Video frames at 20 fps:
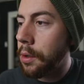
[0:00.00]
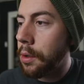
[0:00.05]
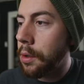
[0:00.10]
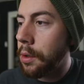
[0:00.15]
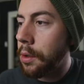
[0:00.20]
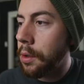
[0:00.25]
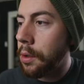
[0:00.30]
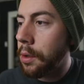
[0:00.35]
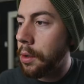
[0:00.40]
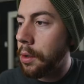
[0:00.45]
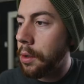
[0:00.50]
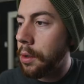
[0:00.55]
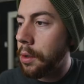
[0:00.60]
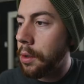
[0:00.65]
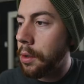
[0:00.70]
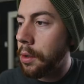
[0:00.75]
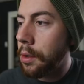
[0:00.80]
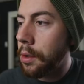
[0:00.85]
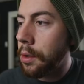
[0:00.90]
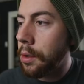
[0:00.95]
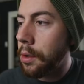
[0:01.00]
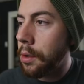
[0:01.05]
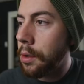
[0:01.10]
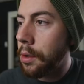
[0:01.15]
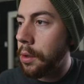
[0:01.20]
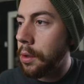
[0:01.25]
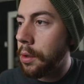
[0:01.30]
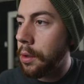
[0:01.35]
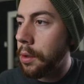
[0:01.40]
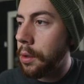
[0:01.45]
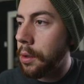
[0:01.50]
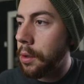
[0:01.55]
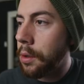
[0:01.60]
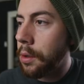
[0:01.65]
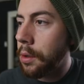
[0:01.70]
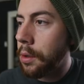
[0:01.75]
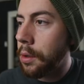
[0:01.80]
Nothing is said.